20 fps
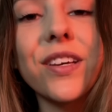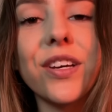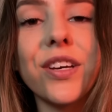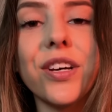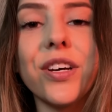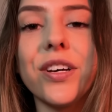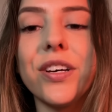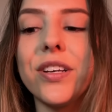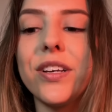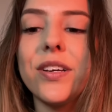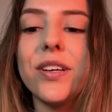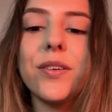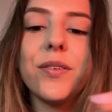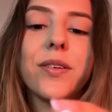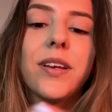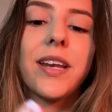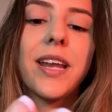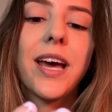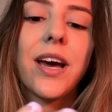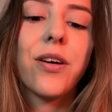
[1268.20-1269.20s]
Good.
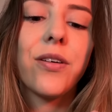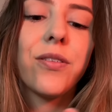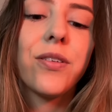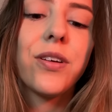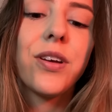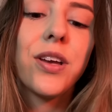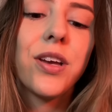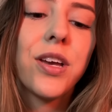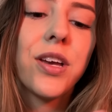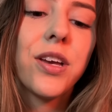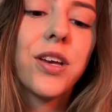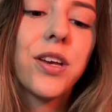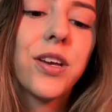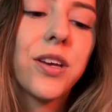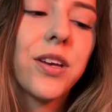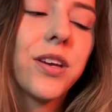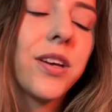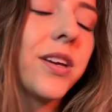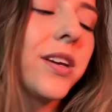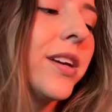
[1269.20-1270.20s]
Now,
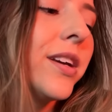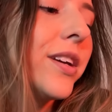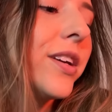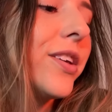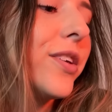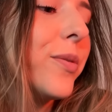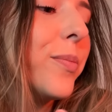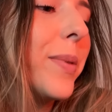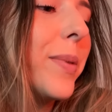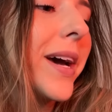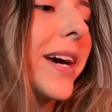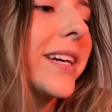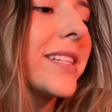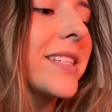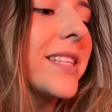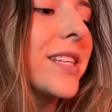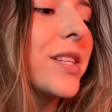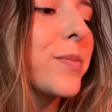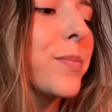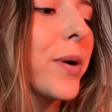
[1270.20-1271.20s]
you
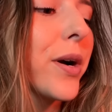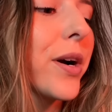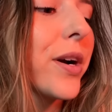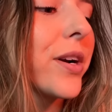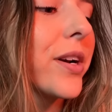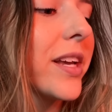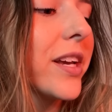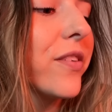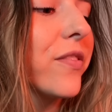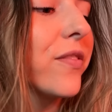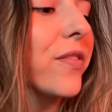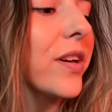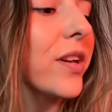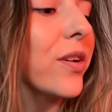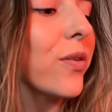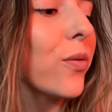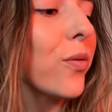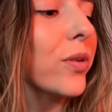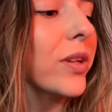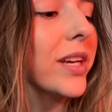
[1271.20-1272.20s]
passed this part if
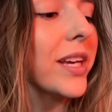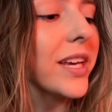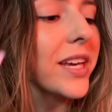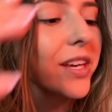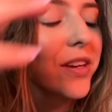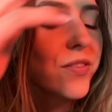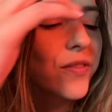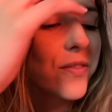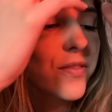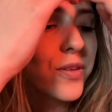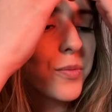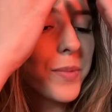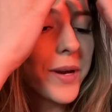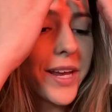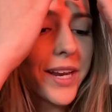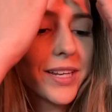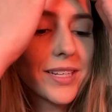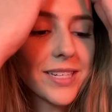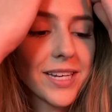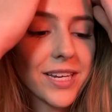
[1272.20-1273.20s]
and only if you
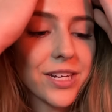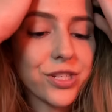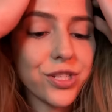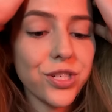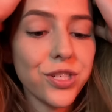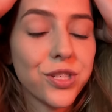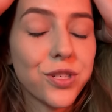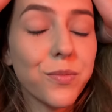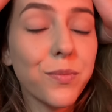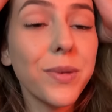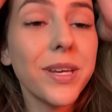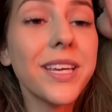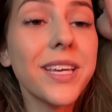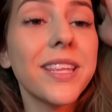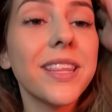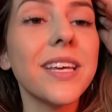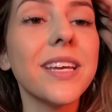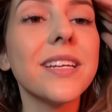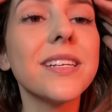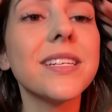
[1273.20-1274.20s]
paid attention to me
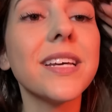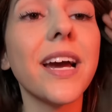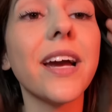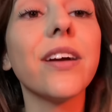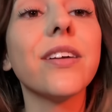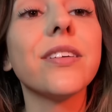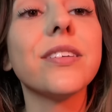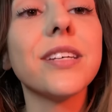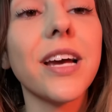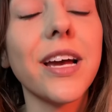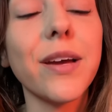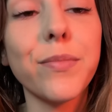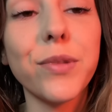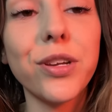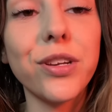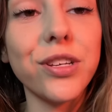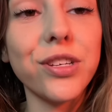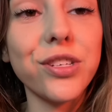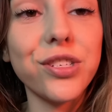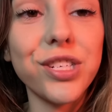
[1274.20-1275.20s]
the entire time.
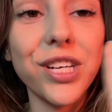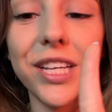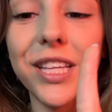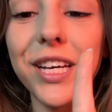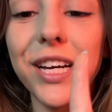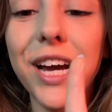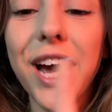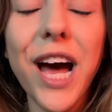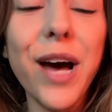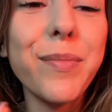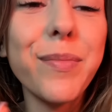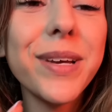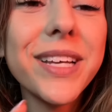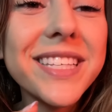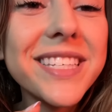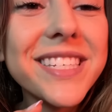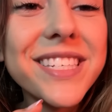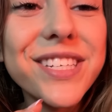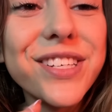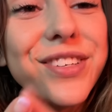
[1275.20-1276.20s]
You didn't check the
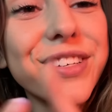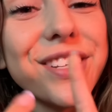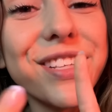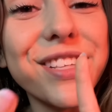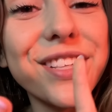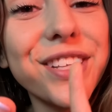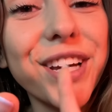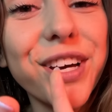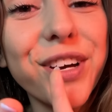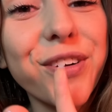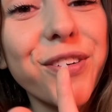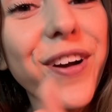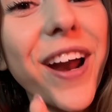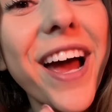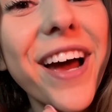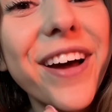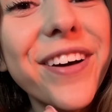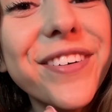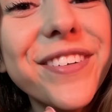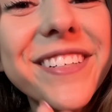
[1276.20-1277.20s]
comments, you didn't look
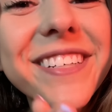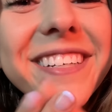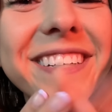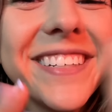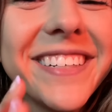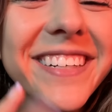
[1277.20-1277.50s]
around,